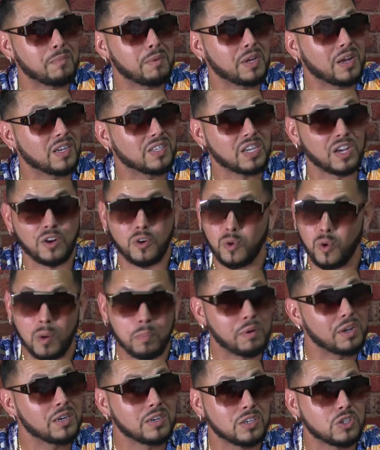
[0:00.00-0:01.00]
because I grew
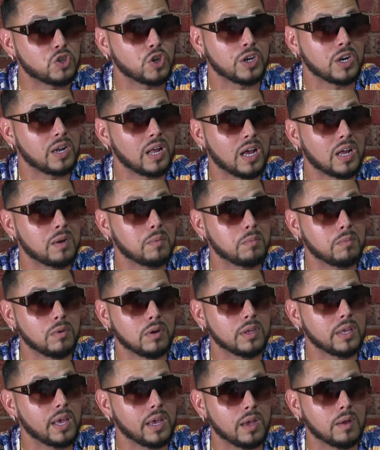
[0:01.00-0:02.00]
up in Trinidad, up
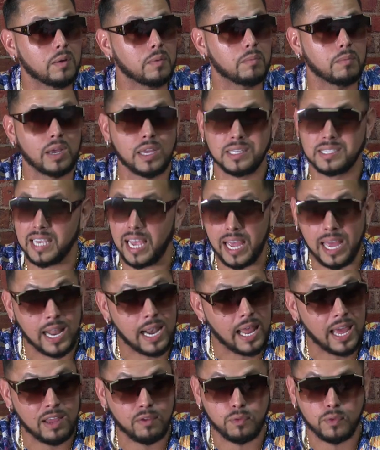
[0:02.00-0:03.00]
in yeah, my entire
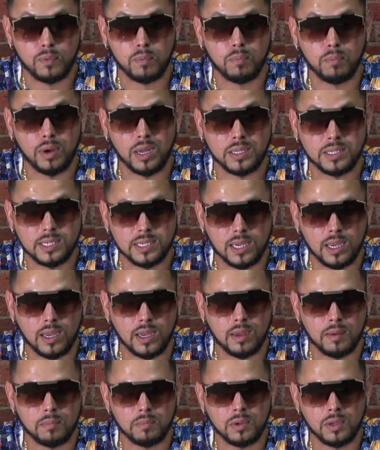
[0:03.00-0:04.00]
life. But
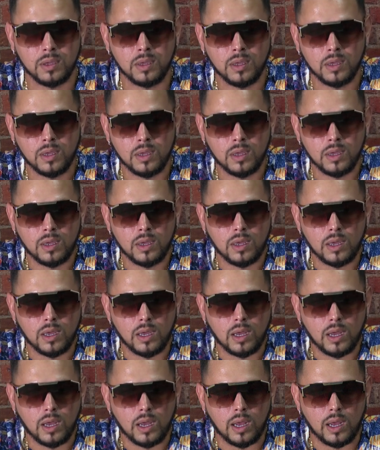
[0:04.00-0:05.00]
um,
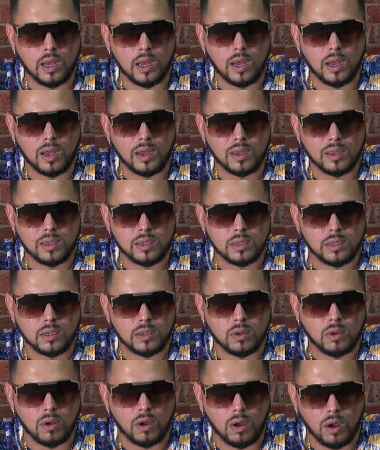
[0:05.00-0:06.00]
uh,
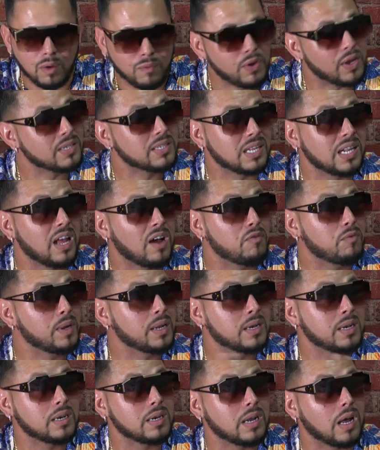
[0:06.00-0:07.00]
obviously, I've
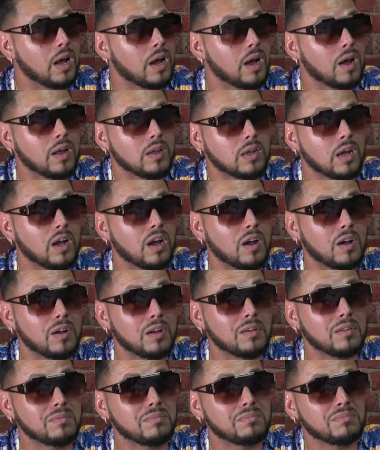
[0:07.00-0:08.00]
been,
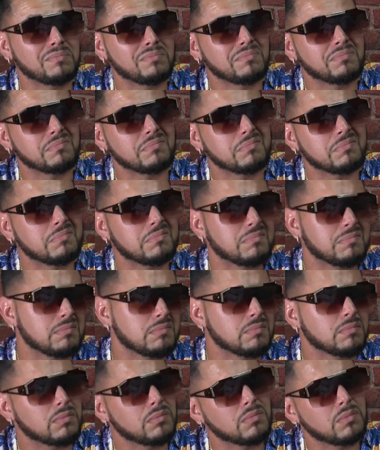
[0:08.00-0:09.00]
uh,
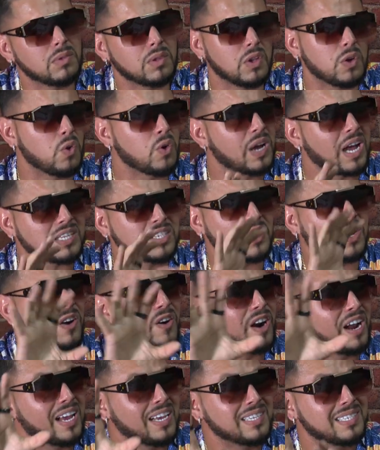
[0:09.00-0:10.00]
you know,
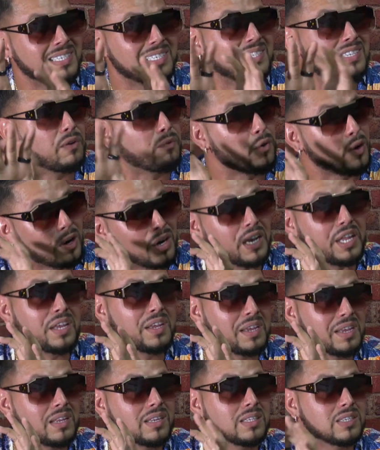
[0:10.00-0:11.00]
categorized yeah, differently
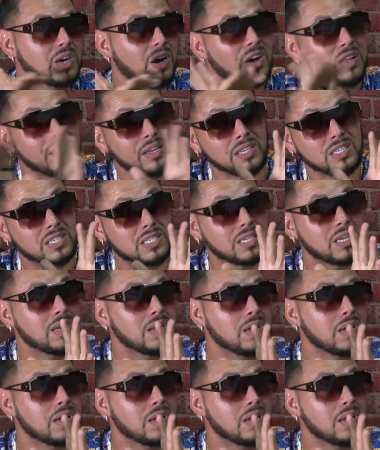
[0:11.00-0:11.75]
yeah. to others.